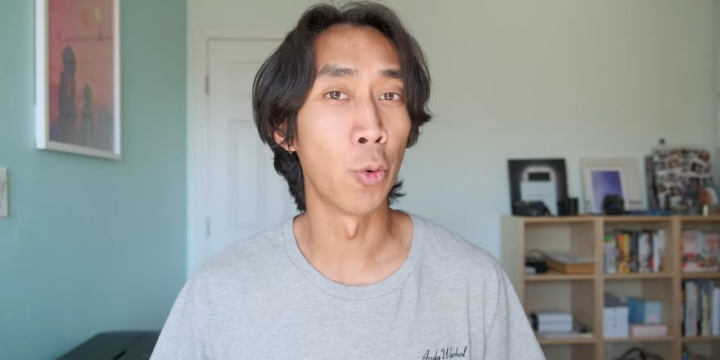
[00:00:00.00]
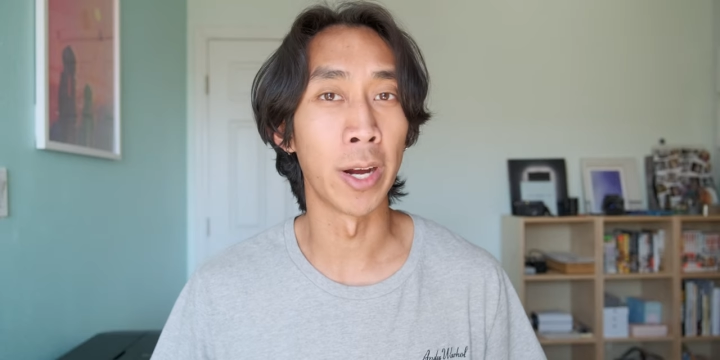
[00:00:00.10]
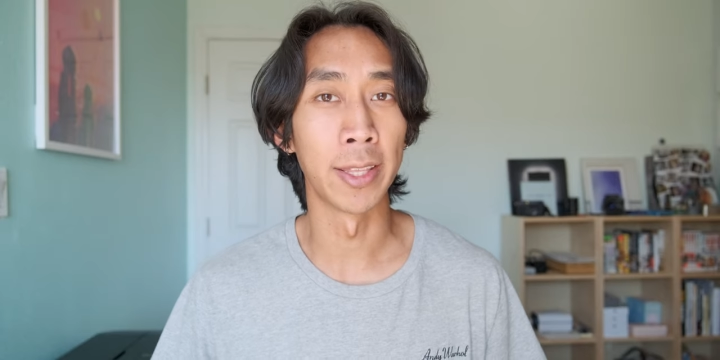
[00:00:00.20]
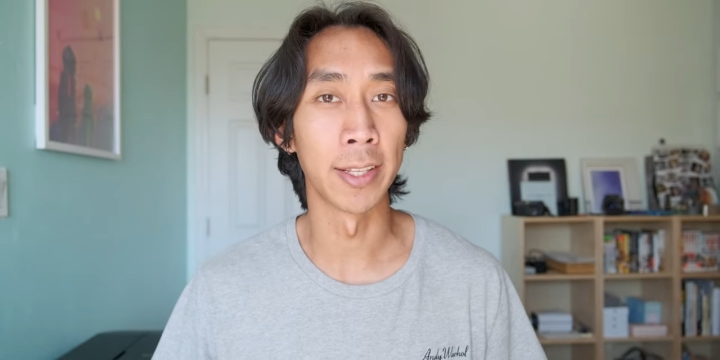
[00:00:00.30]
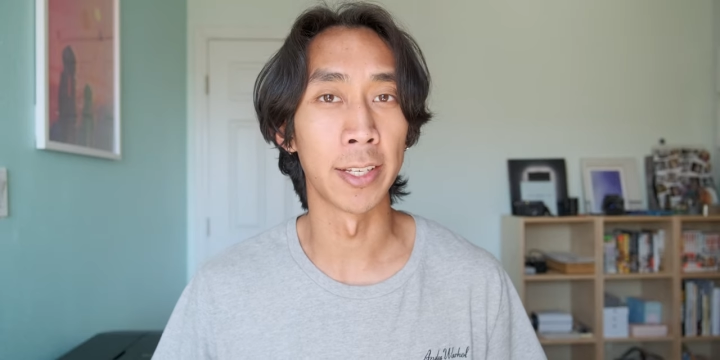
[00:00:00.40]
I
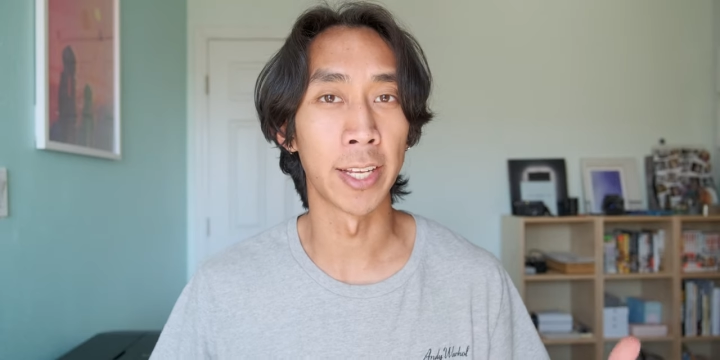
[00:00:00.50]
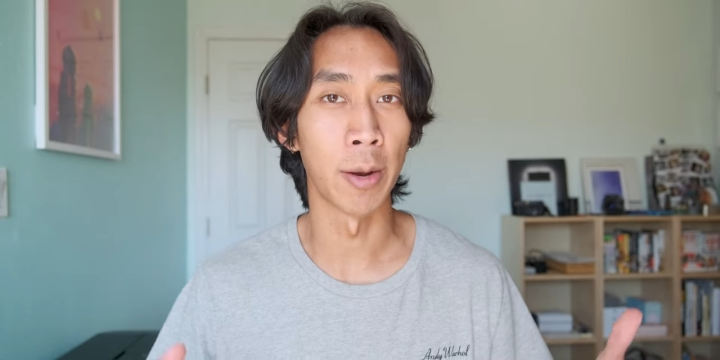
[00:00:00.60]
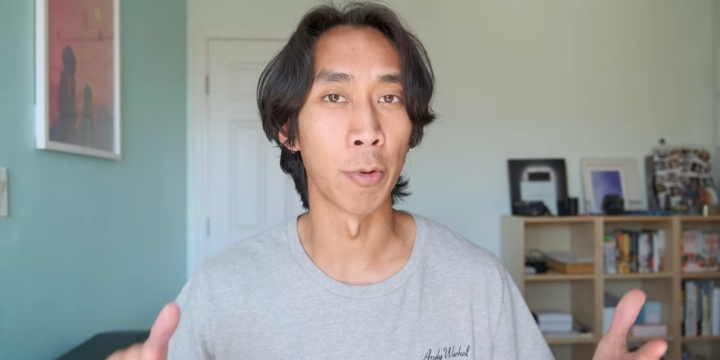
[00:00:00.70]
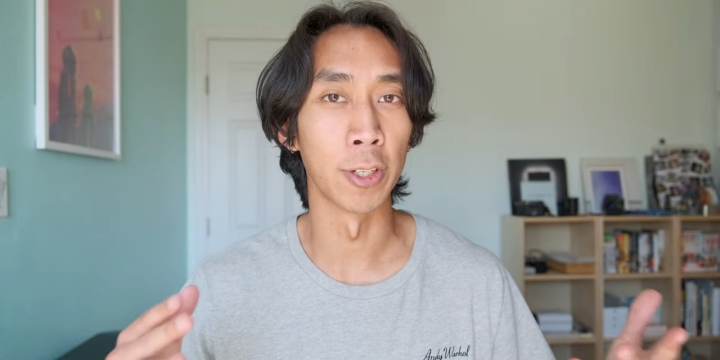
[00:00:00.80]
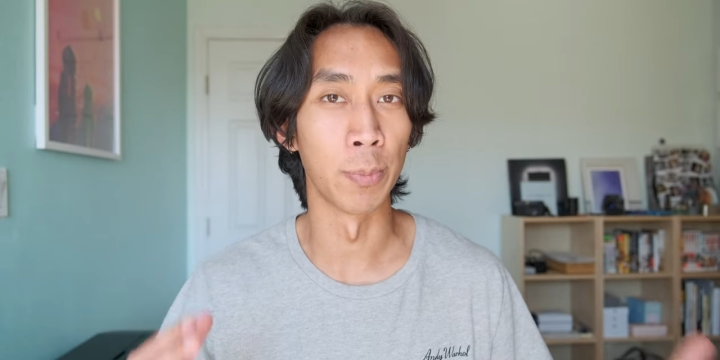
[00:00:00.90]
think this
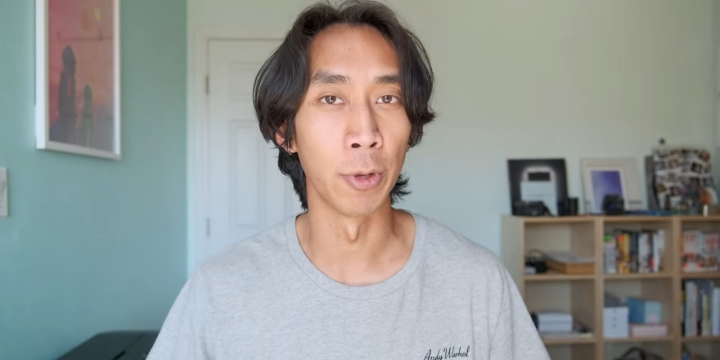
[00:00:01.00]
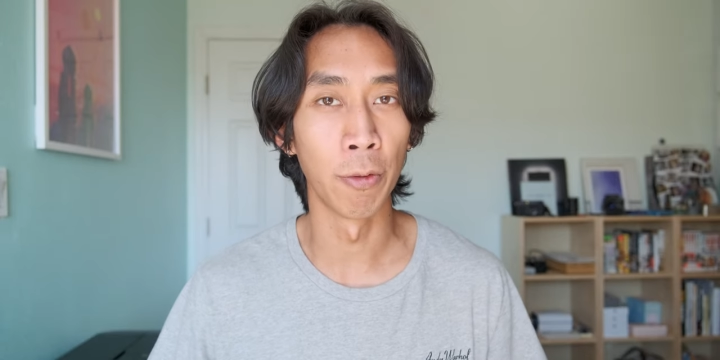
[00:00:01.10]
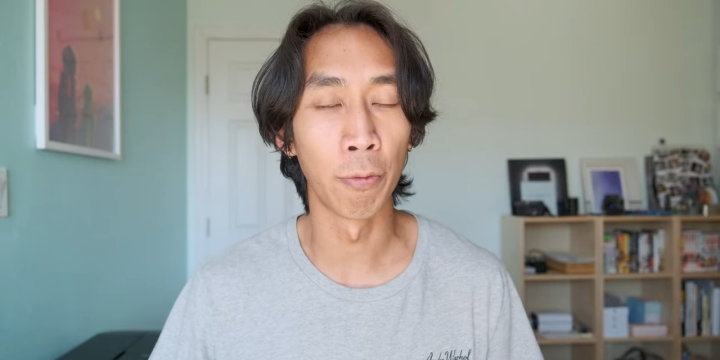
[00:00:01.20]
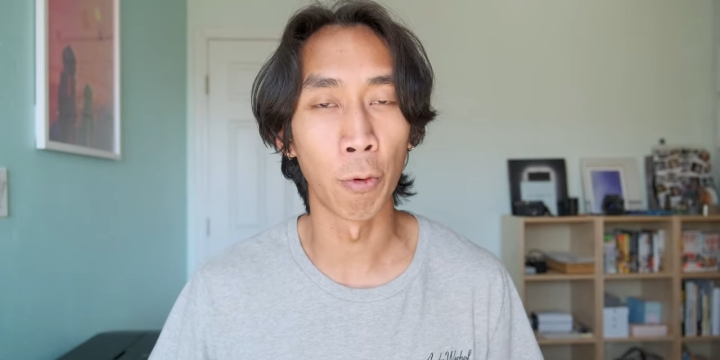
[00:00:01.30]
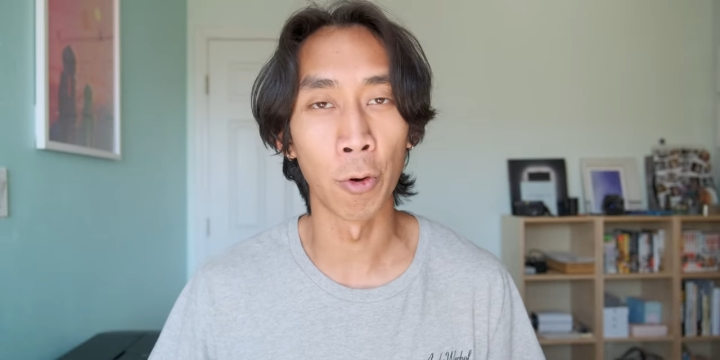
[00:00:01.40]
camera is
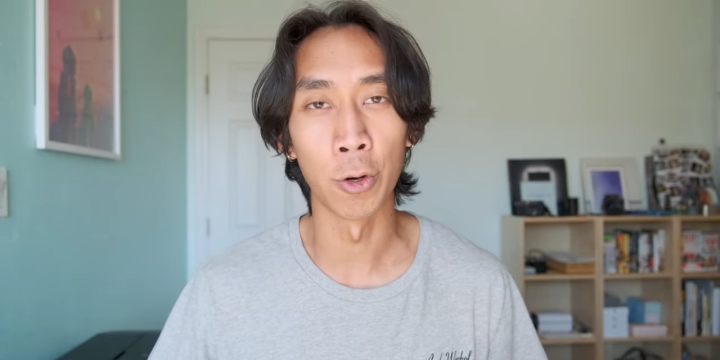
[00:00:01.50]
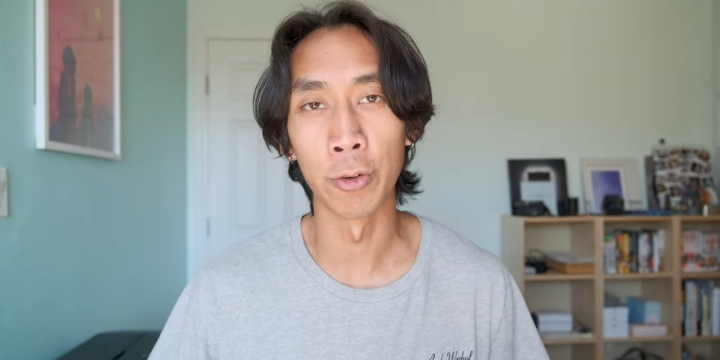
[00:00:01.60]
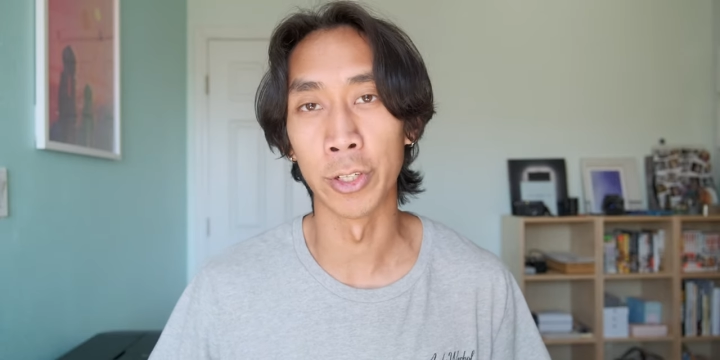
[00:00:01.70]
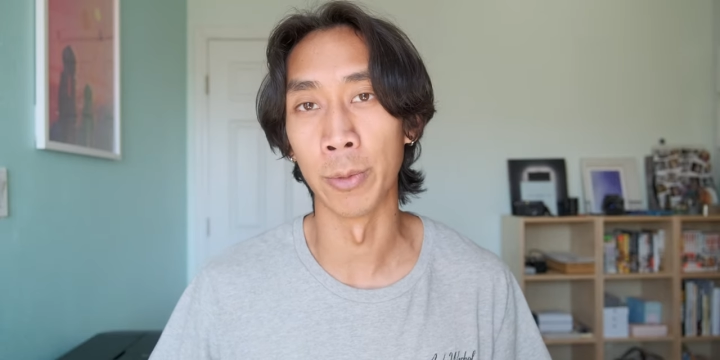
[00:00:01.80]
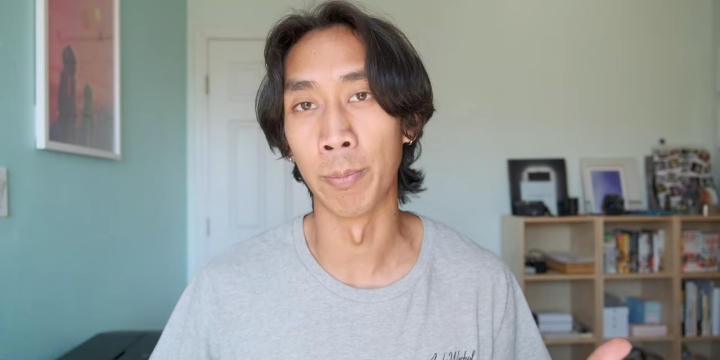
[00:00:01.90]
built for, who
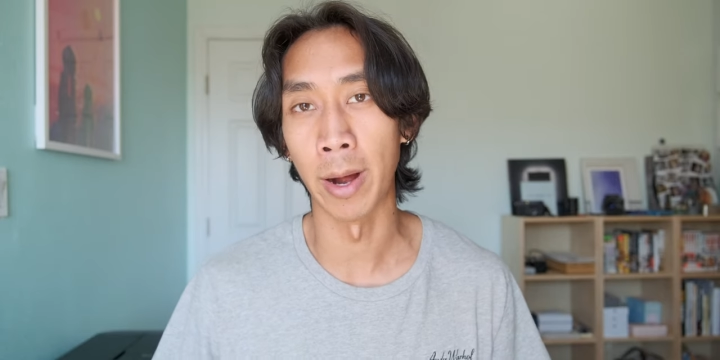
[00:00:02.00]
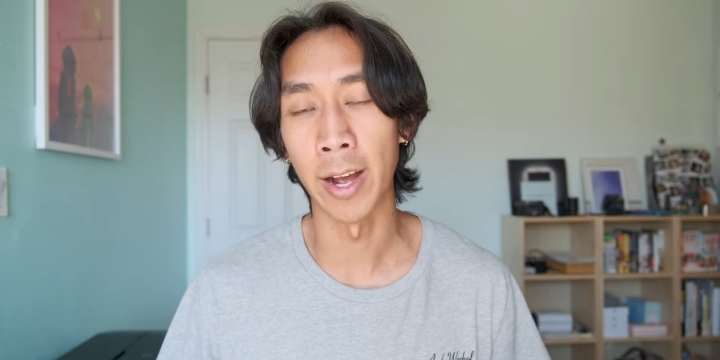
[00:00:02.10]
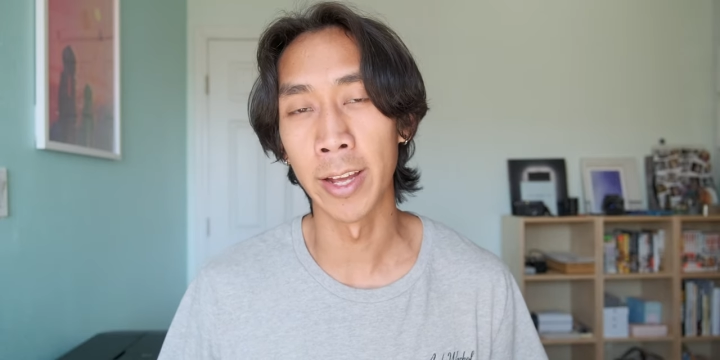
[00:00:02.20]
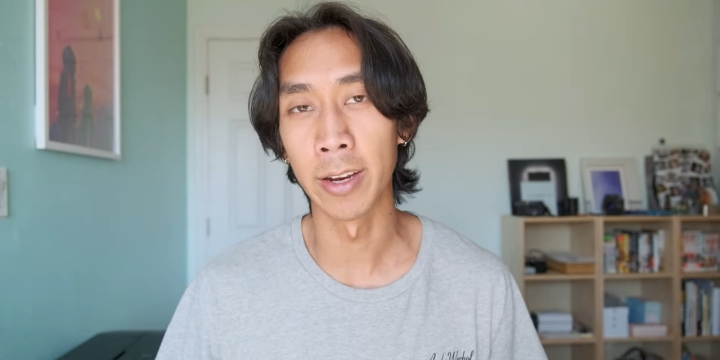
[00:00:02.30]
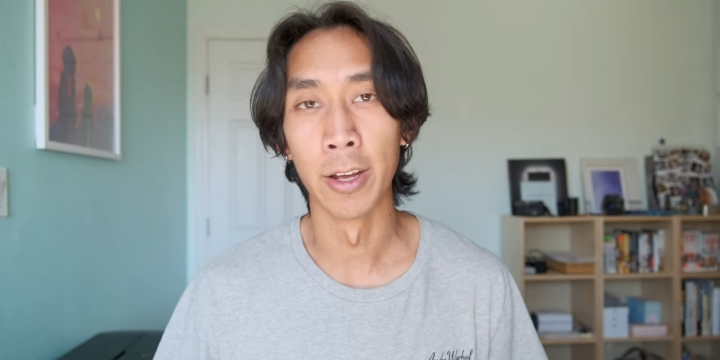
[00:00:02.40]
should
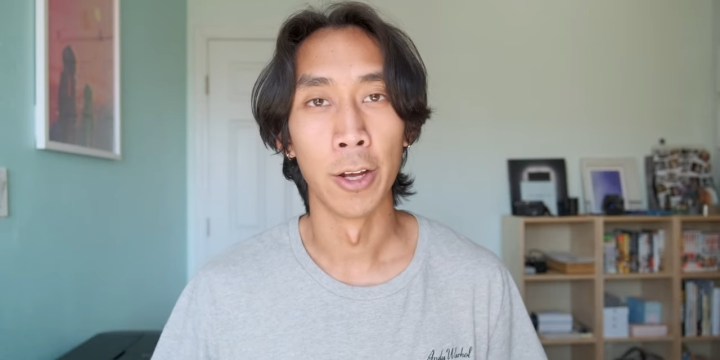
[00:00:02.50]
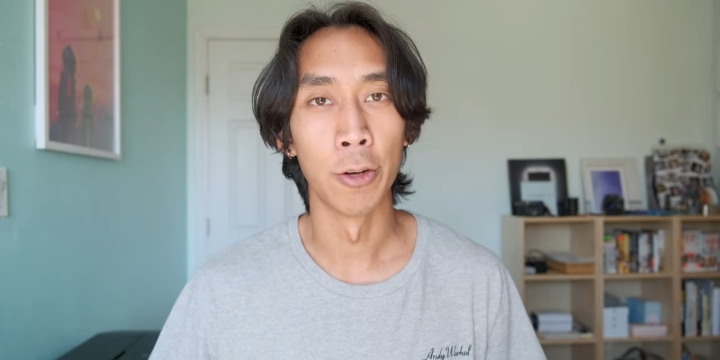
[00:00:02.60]
buy it,